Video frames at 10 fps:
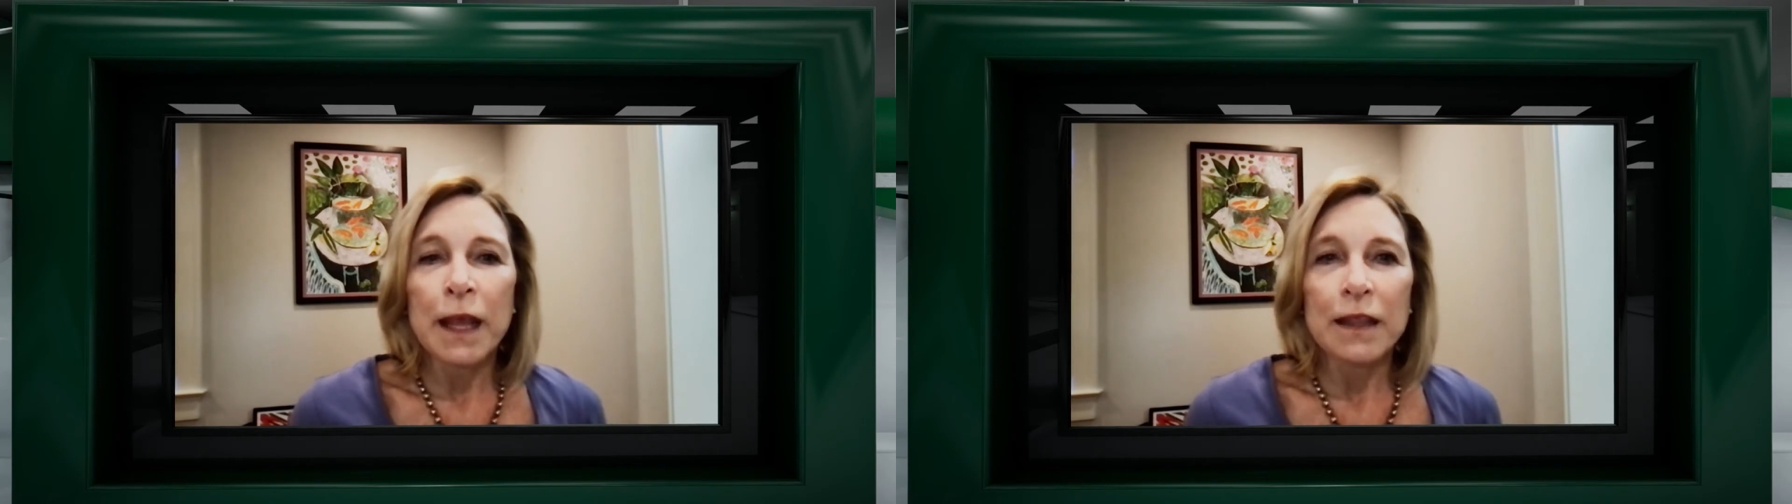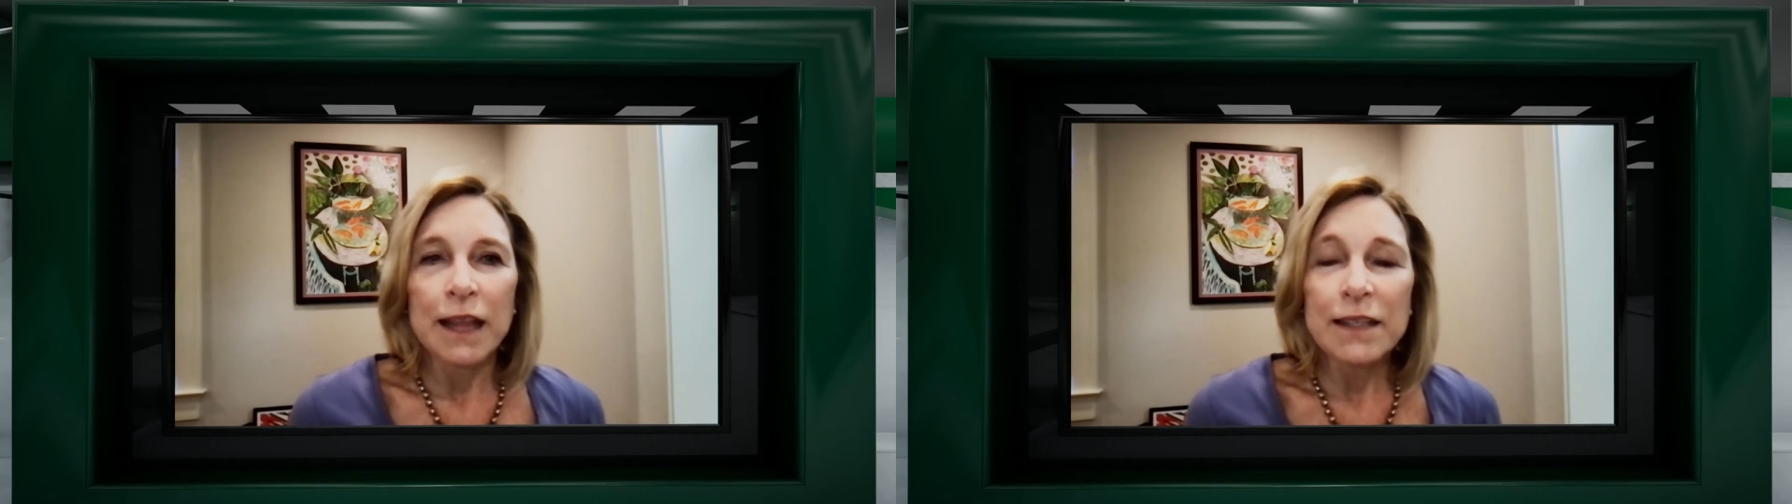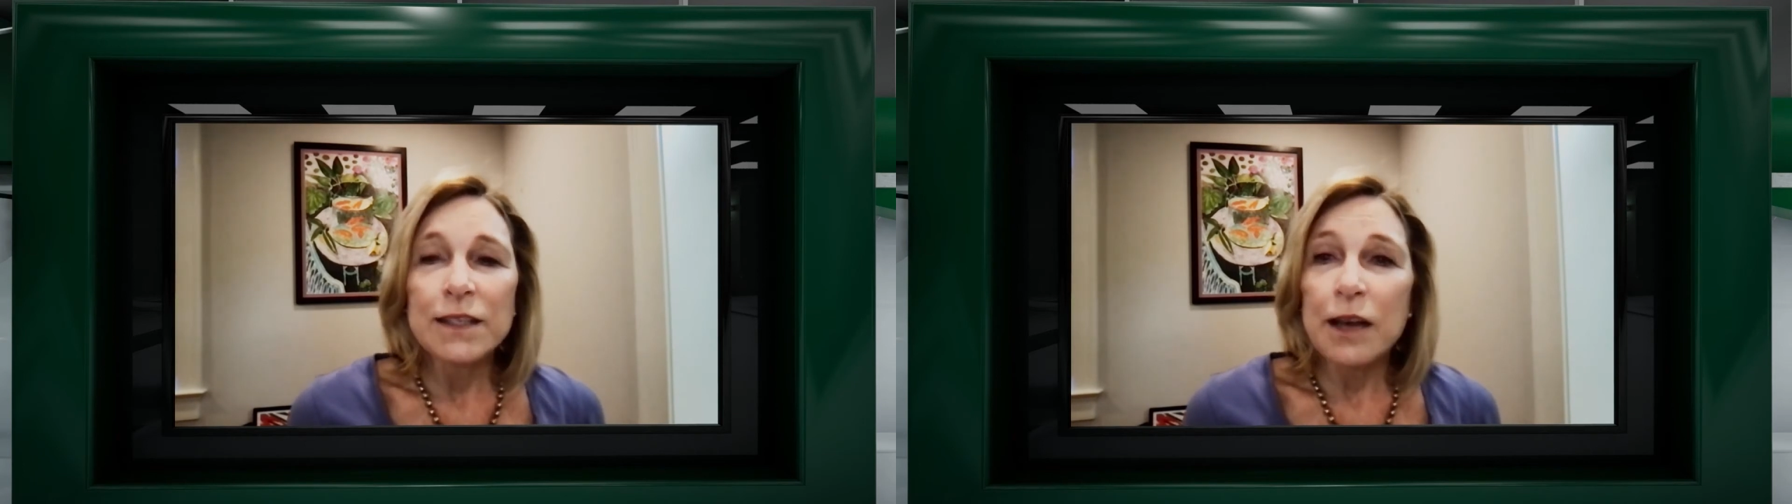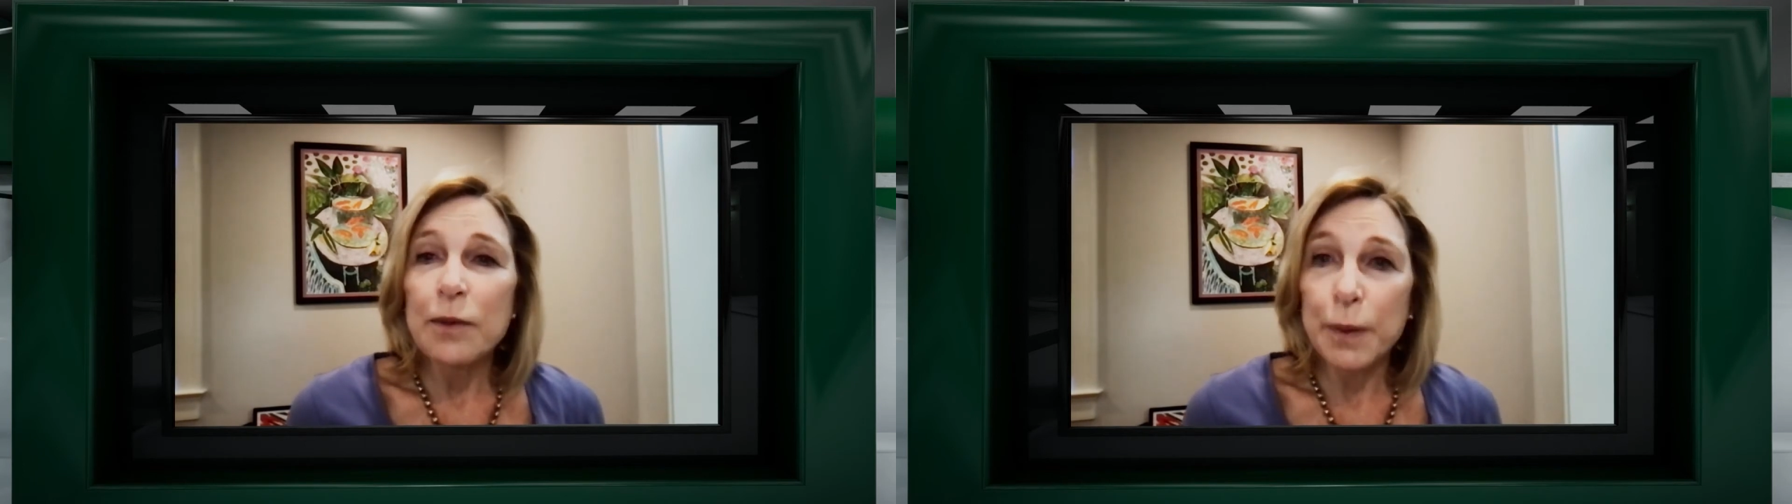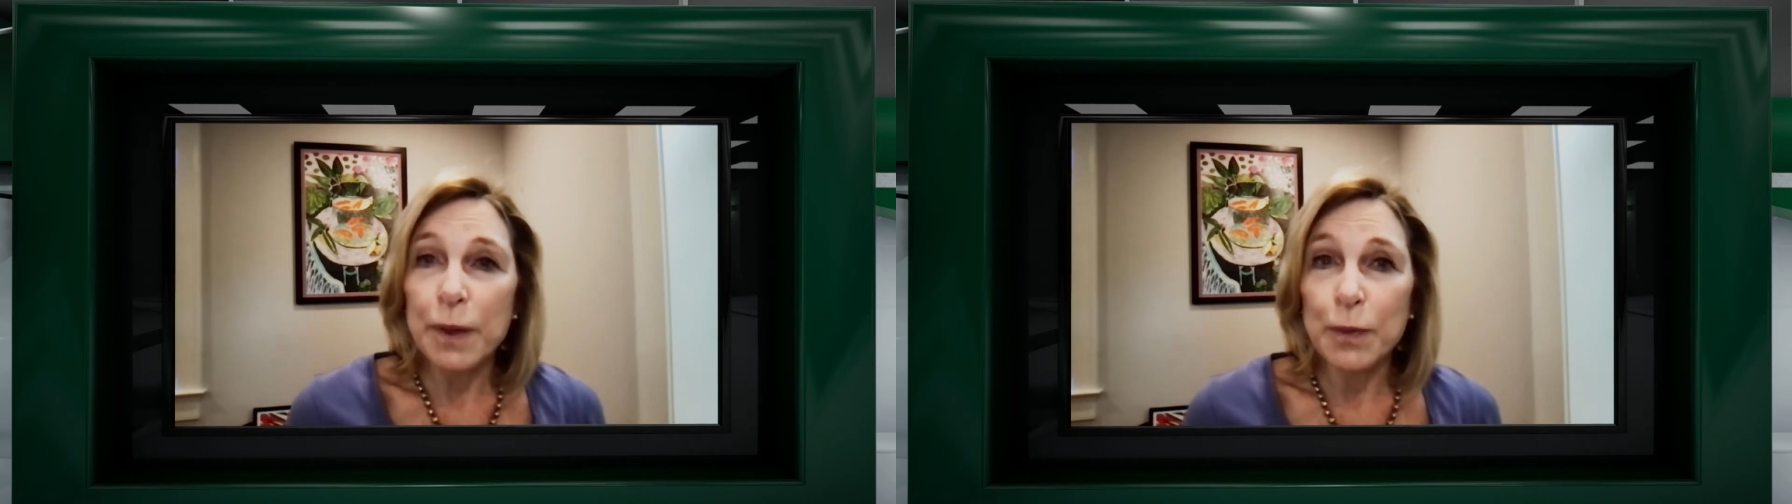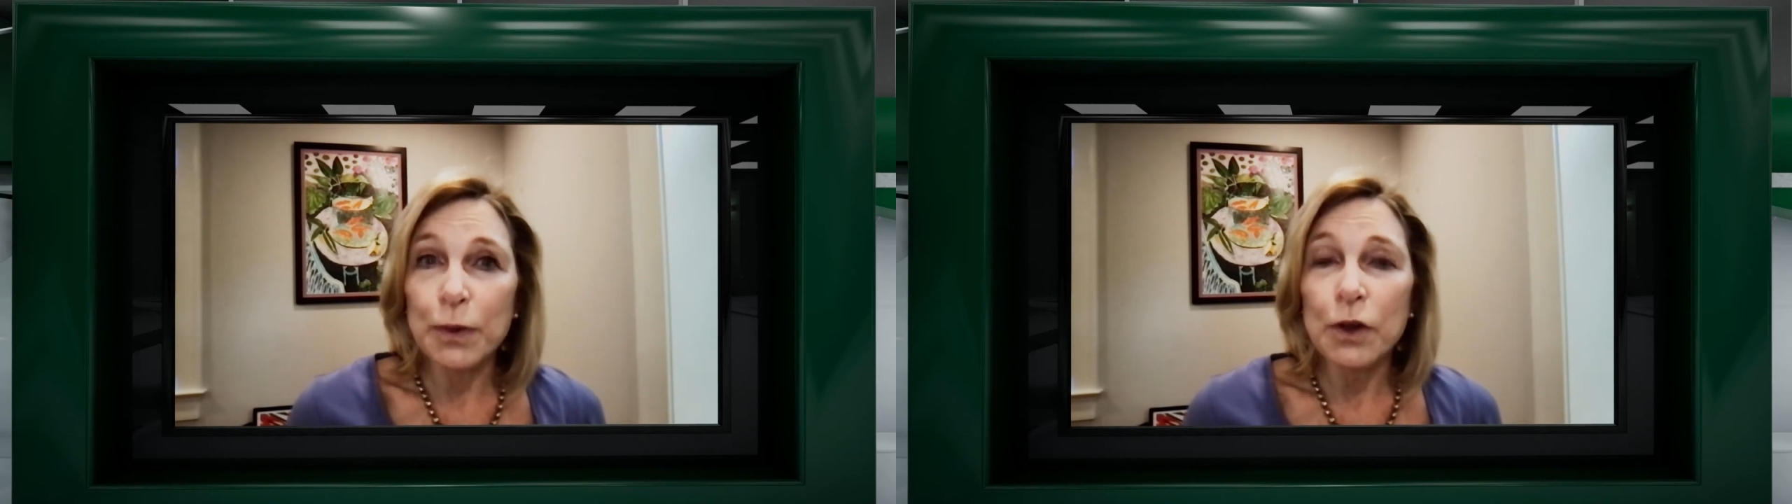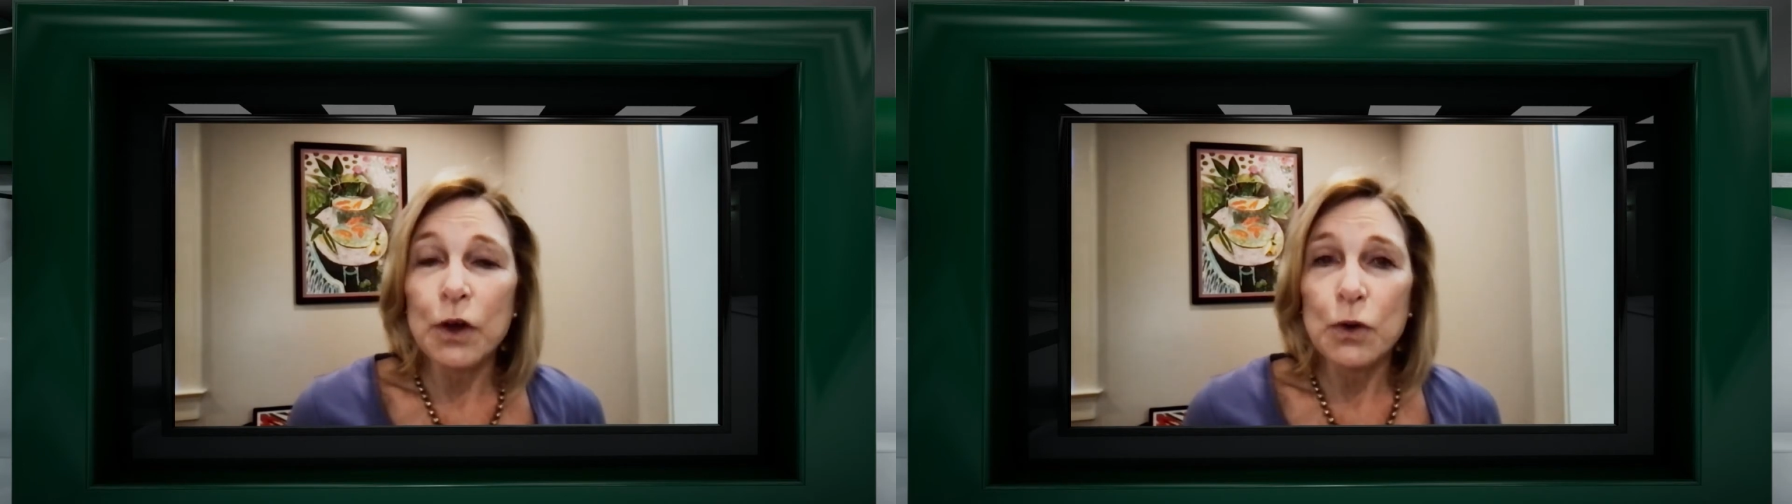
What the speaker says: That's how people